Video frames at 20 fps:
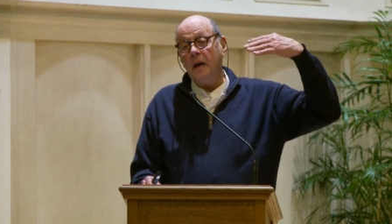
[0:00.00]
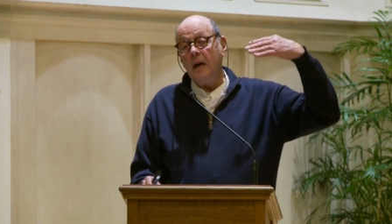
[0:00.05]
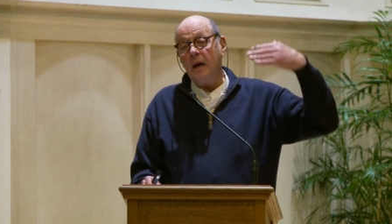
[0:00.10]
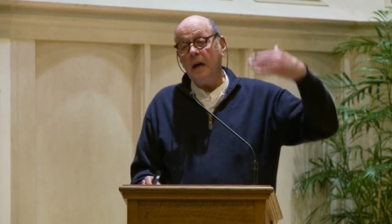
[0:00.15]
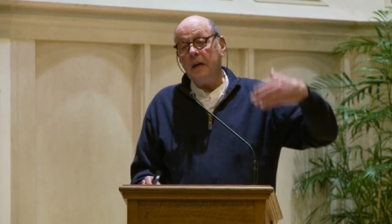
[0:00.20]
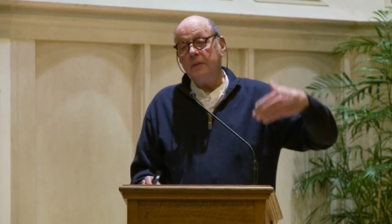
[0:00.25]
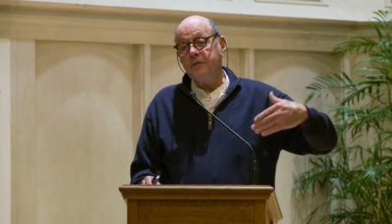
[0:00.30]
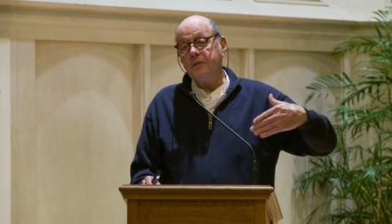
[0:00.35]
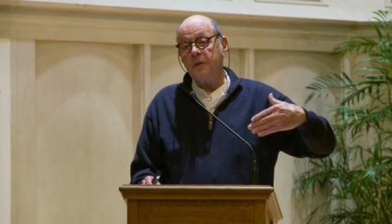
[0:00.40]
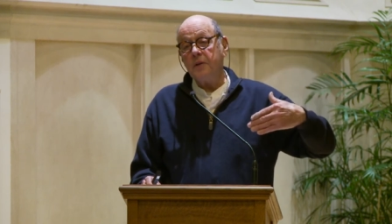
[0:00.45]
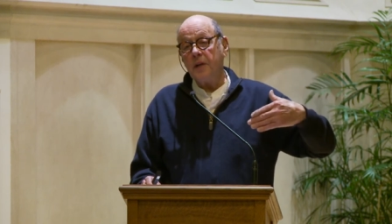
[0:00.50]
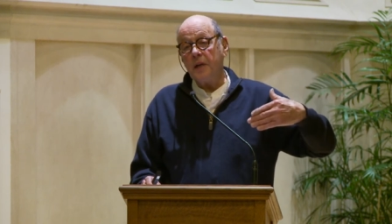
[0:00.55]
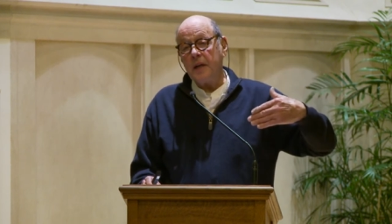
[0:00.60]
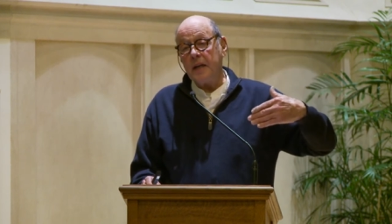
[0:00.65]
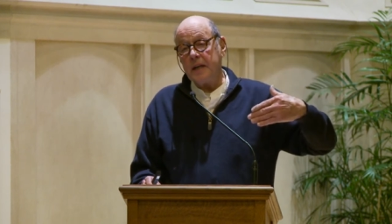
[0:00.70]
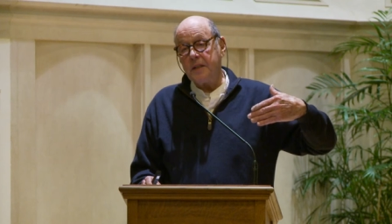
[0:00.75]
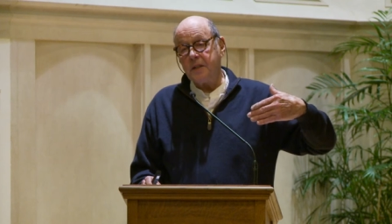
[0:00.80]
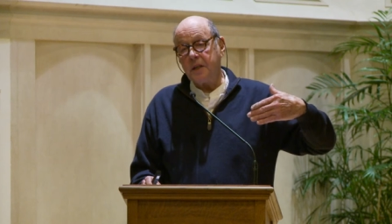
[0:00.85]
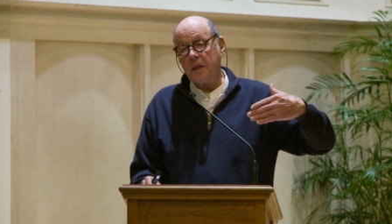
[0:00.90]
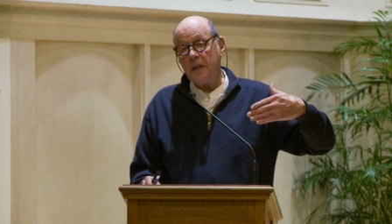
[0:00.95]
after the
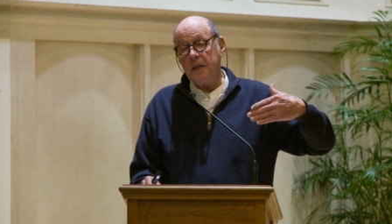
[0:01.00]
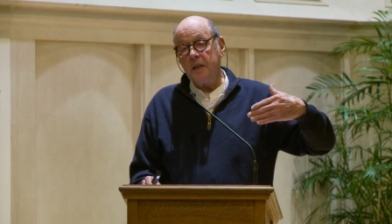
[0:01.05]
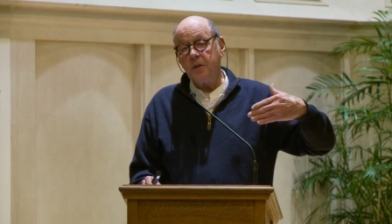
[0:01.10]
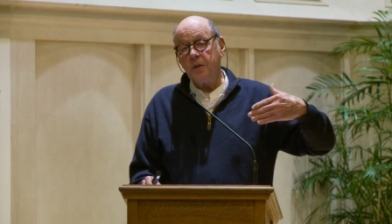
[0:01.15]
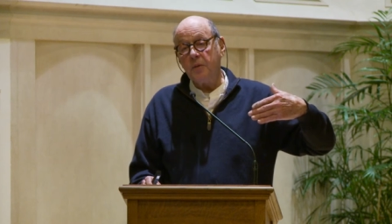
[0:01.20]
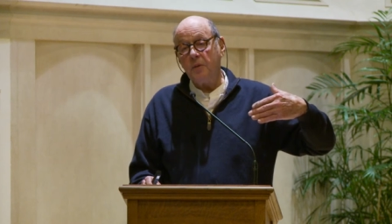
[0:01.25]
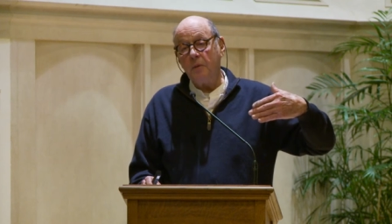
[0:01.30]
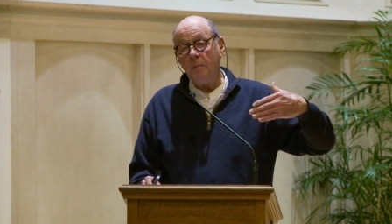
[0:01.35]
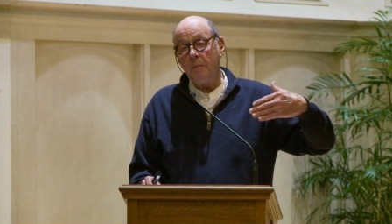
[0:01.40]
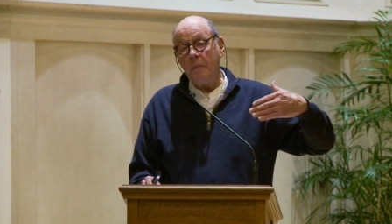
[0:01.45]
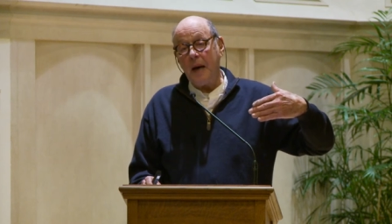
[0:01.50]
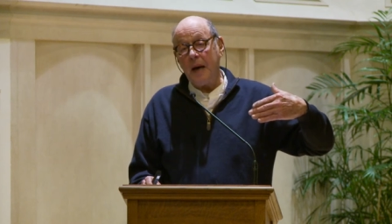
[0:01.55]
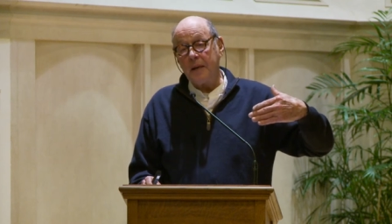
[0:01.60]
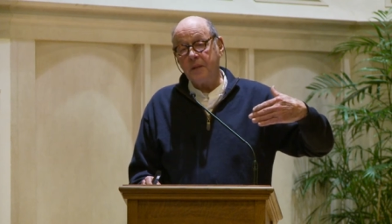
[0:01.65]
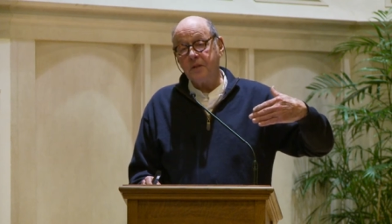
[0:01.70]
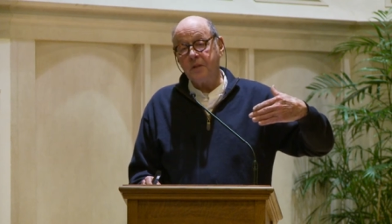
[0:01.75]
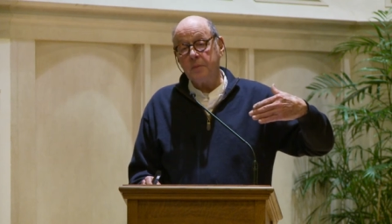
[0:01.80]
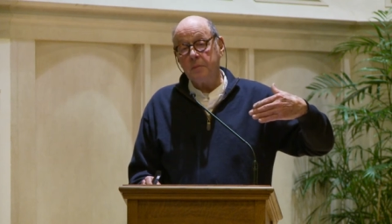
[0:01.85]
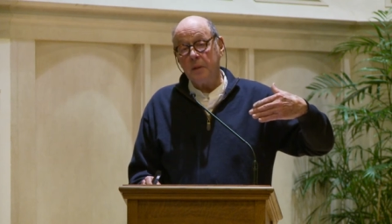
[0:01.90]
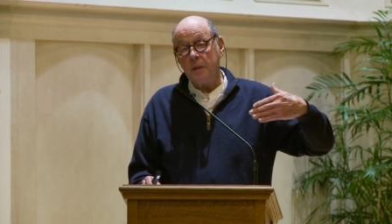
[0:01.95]
last glacial
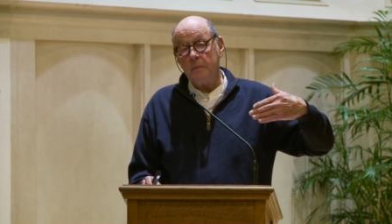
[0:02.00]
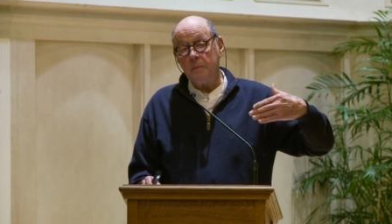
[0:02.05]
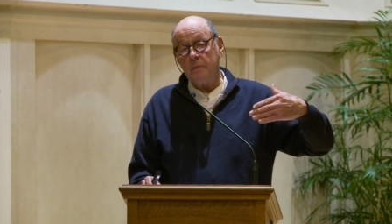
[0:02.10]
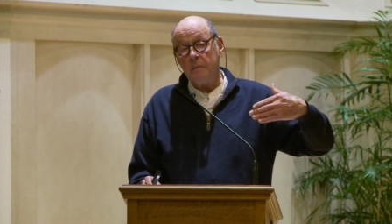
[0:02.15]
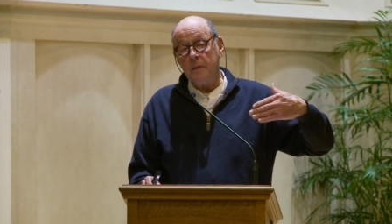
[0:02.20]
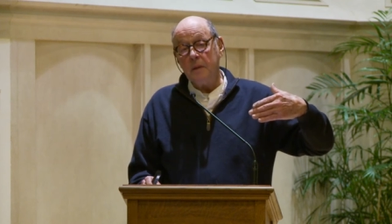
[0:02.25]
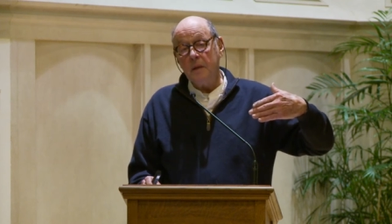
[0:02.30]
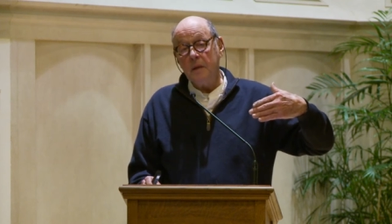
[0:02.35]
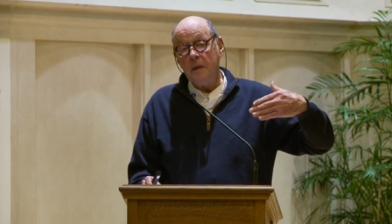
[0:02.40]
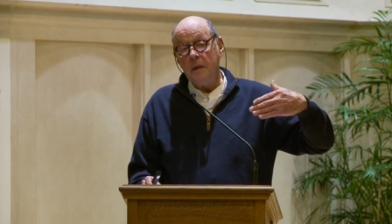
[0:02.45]
maximum